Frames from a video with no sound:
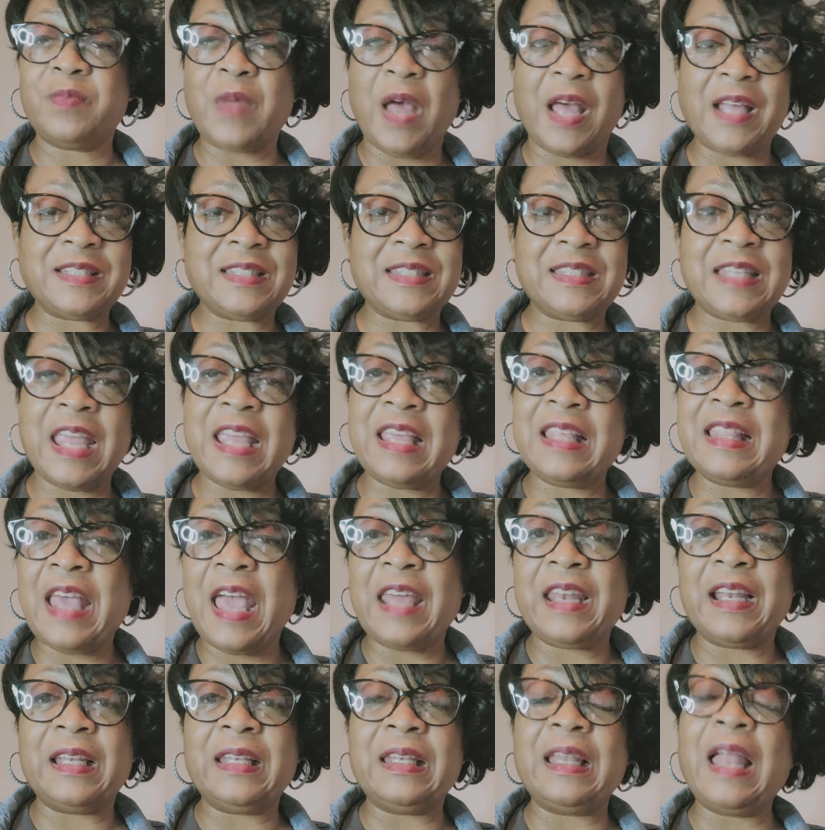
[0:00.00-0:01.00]
say
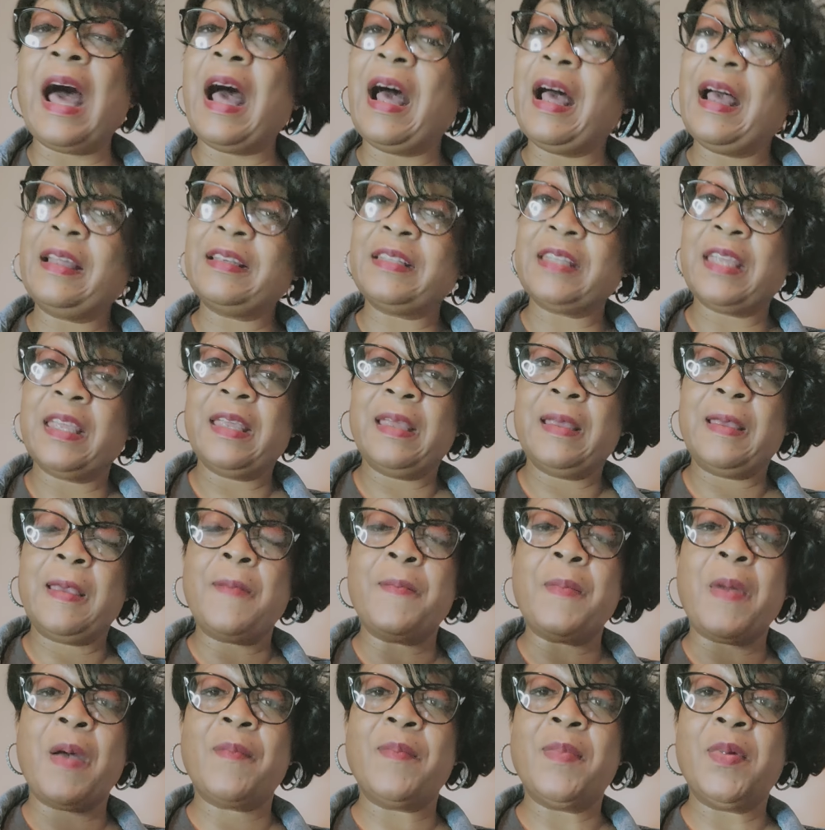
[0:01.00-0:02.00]
that a lot in
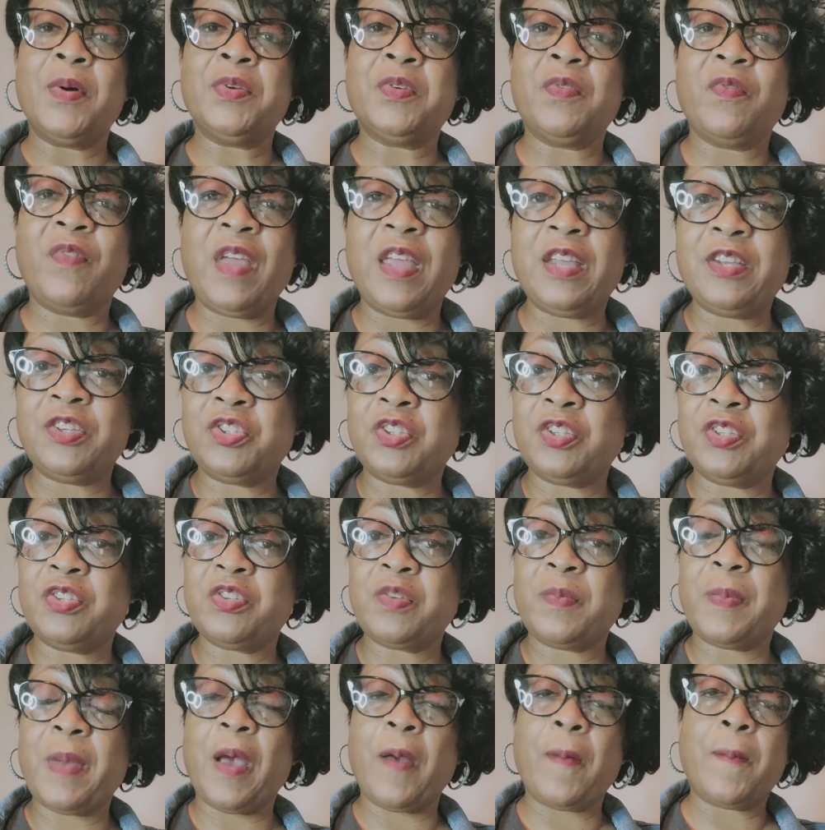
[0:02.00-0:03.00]
my motivations
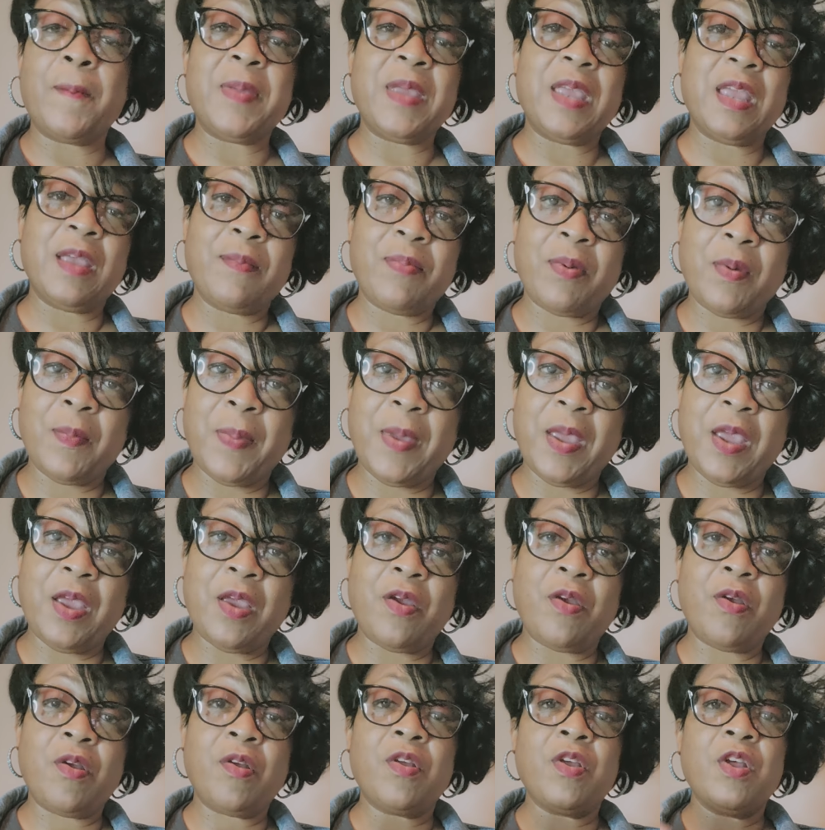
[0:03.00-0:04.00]
about being
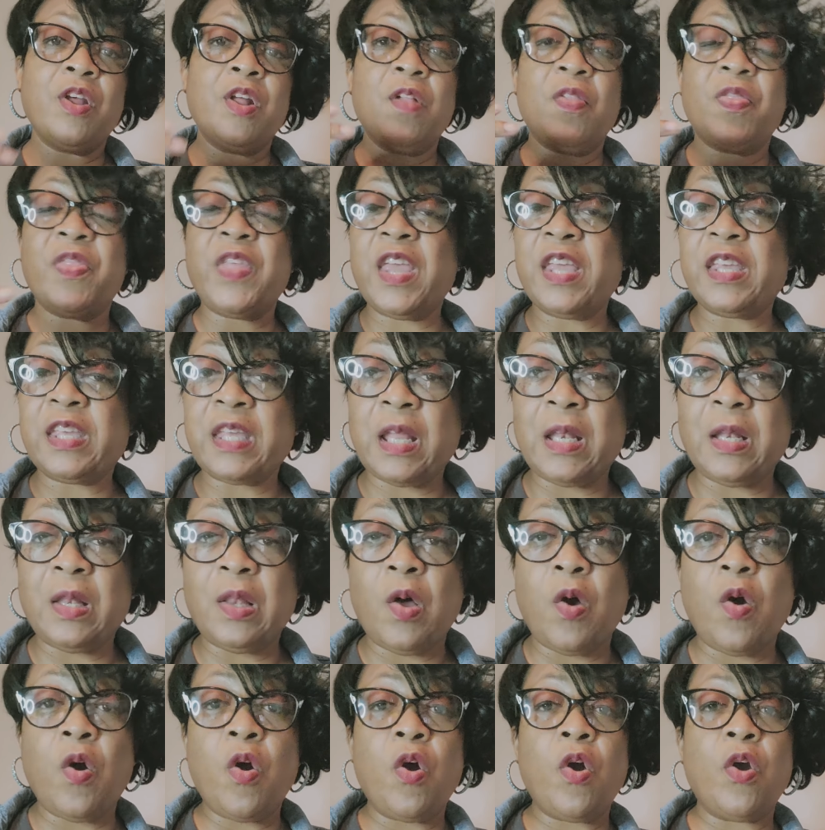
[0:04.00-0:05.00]
prepared, thinking
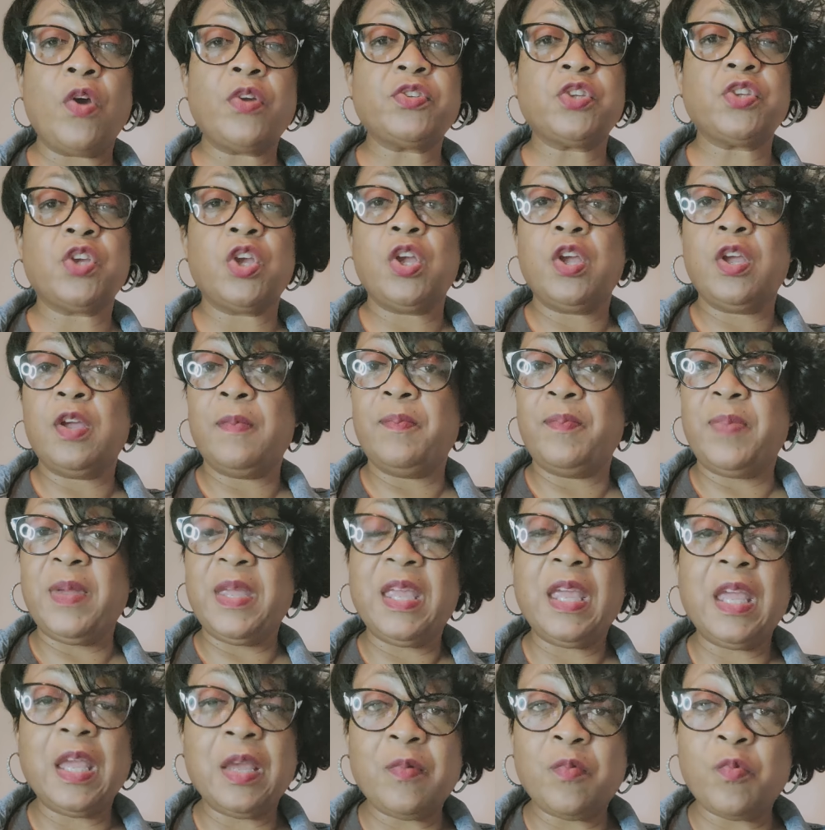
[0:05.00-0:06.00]
large,
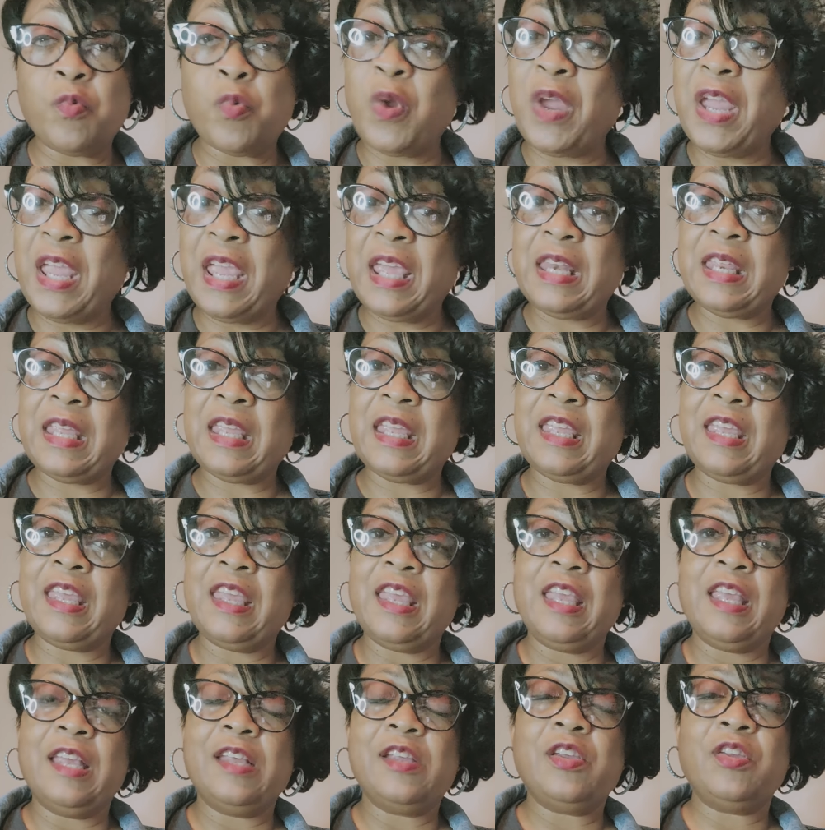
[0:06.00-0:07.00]
being ready,
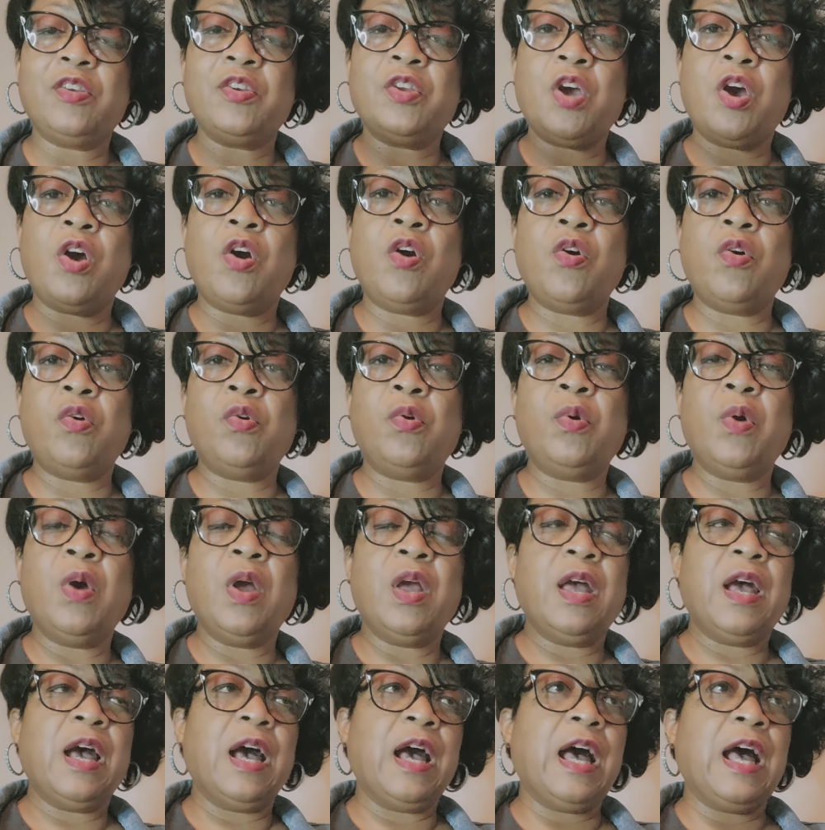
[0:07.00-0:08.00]

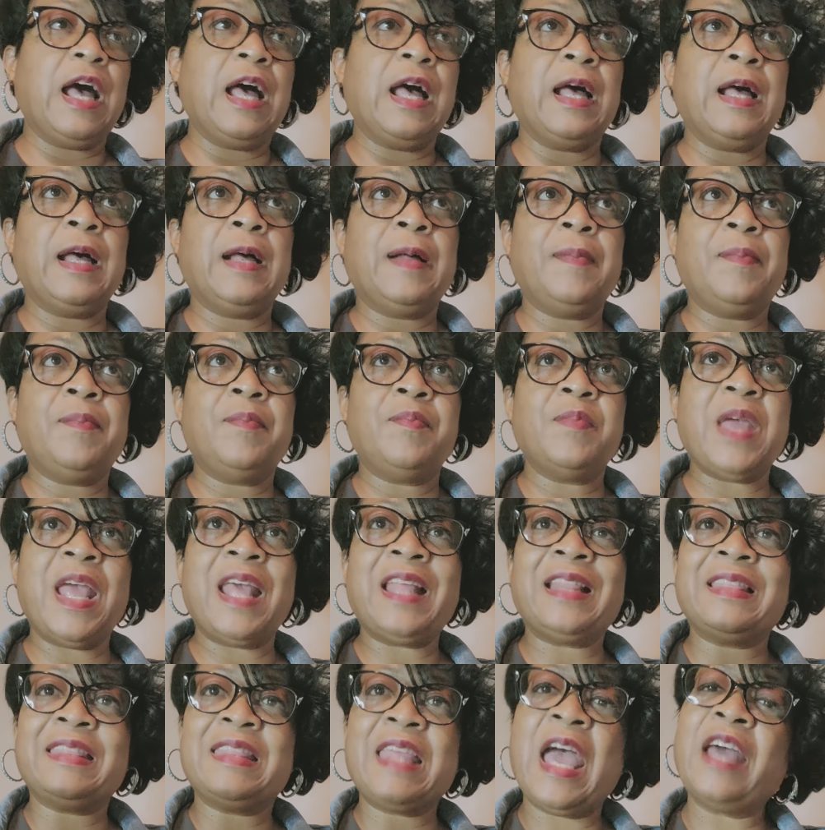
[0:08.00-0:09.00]
and
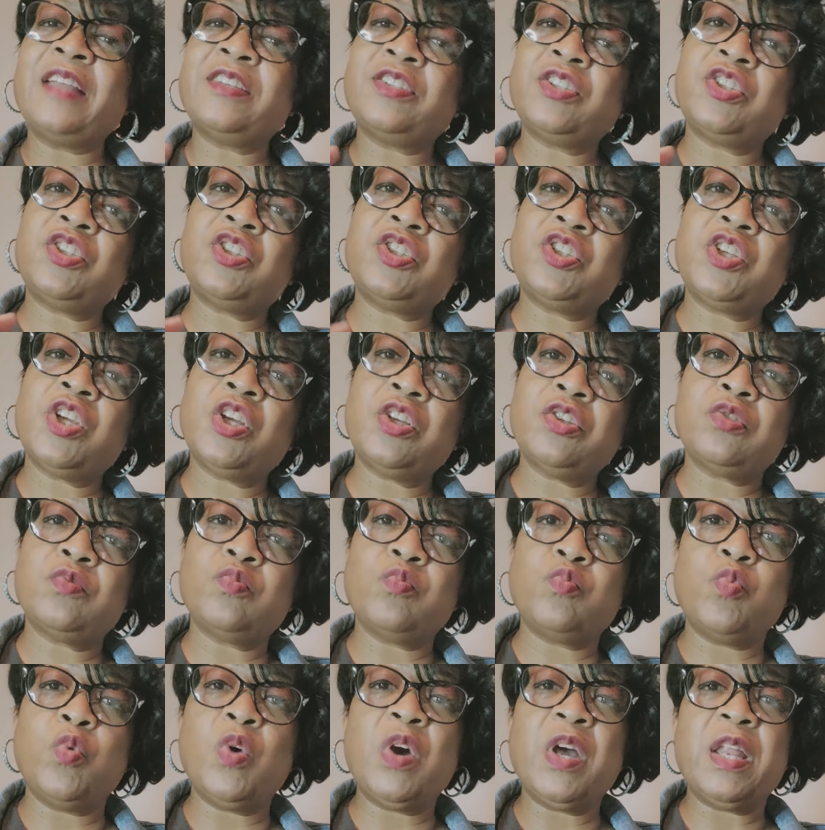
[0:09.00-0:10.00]
that's just
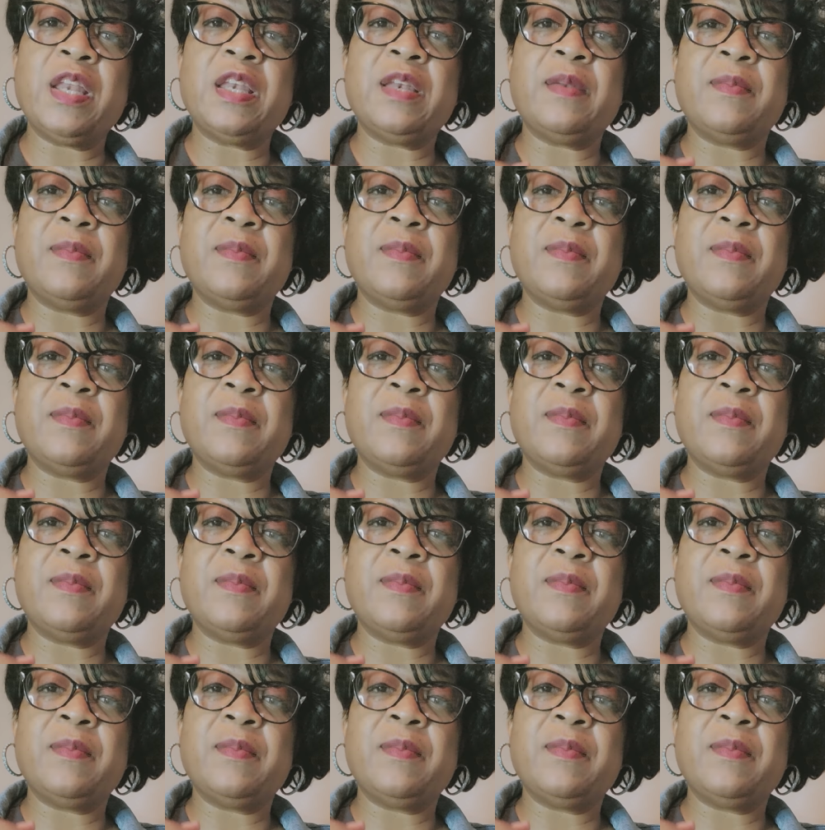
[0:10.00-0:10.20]
what